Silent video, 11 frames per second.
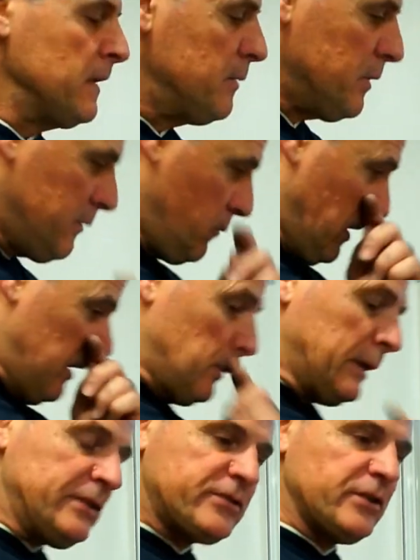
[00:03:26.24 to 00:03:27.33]
But what I
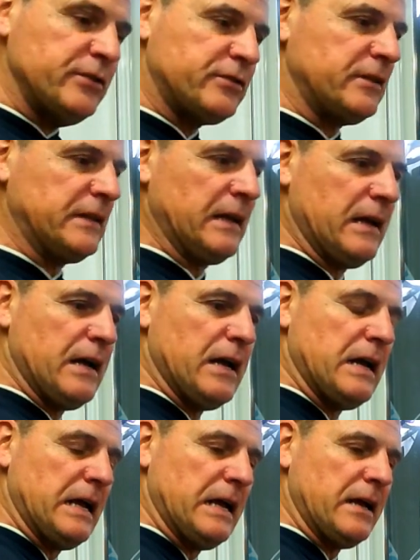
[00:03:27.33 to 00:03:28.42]
always do is,
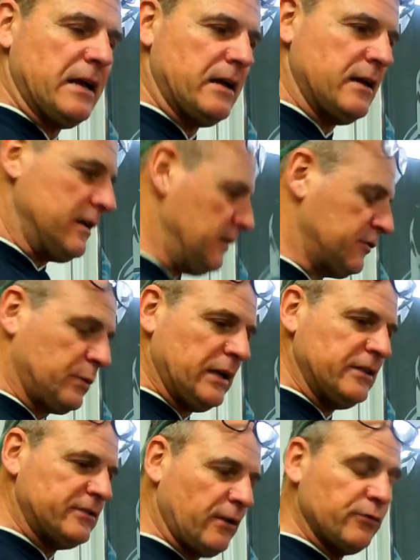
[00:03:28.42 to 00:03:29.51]
as well
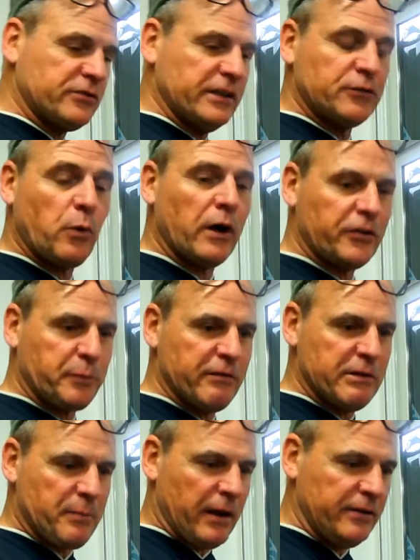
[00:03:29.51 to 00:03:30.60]
as obviously it's white
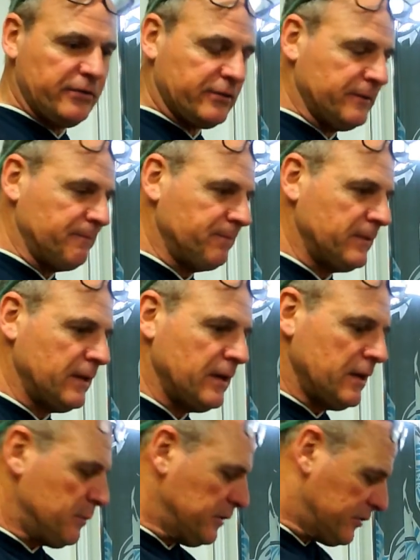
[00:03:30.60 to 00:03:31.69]
spirit based,
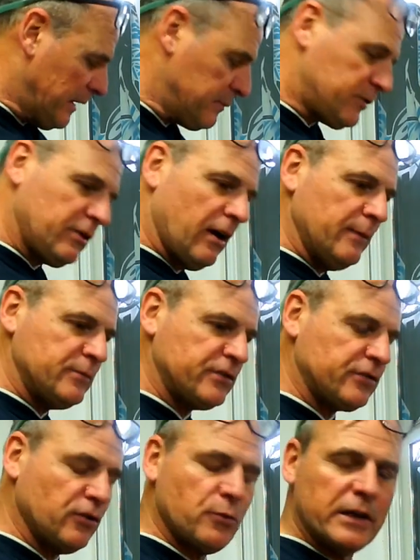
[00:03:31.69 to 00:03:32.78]
but sometimes it's
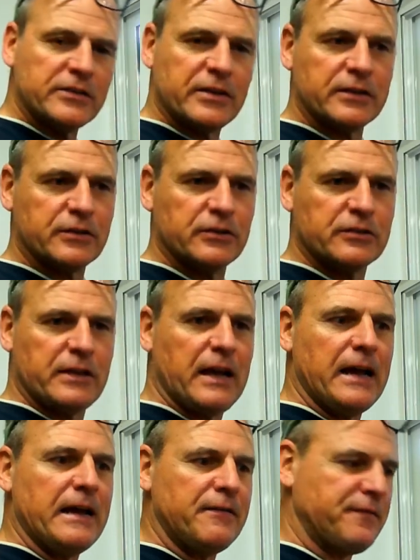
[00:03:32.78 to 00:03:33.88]
always good to
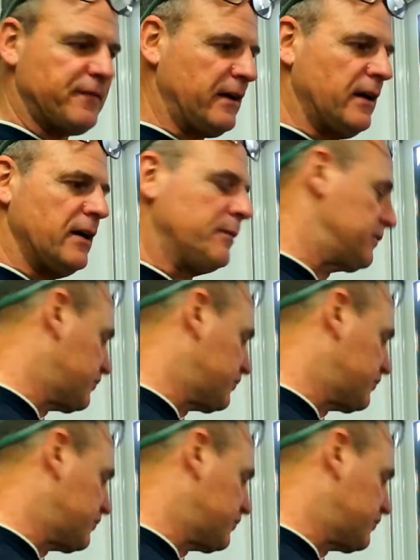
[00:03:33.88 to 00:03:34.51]
have a